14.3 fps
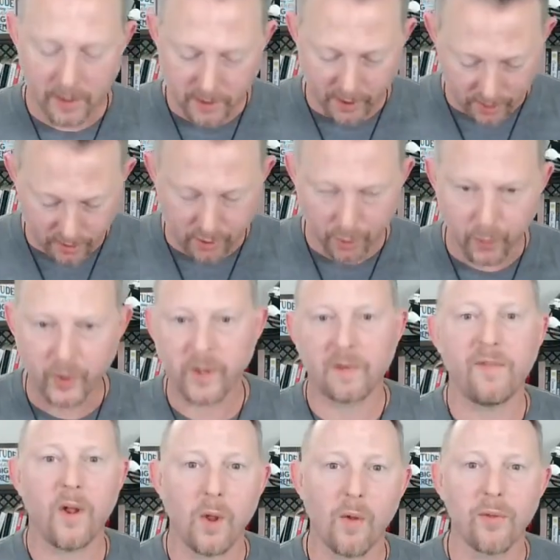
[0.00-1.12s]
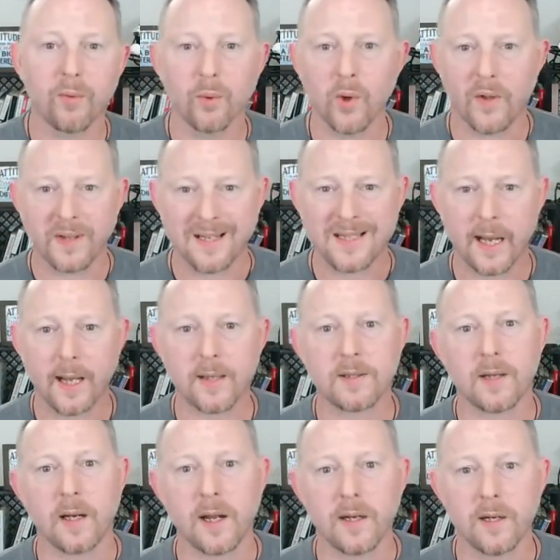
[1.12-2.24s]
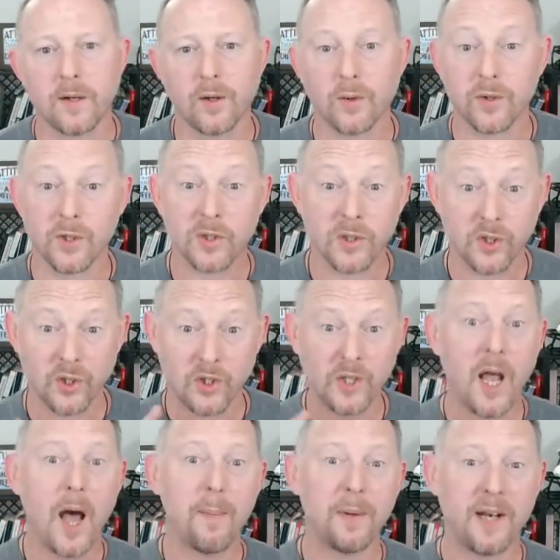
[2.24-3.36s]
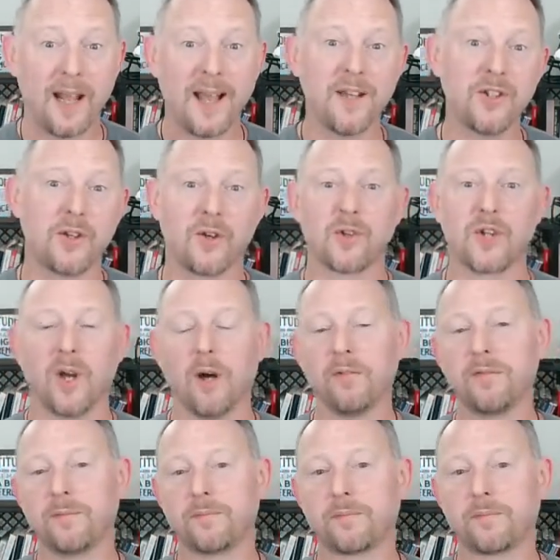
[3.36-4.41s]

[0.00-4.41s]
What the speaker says: to really follow through on these tasks that I need to do, stop and ask yourself,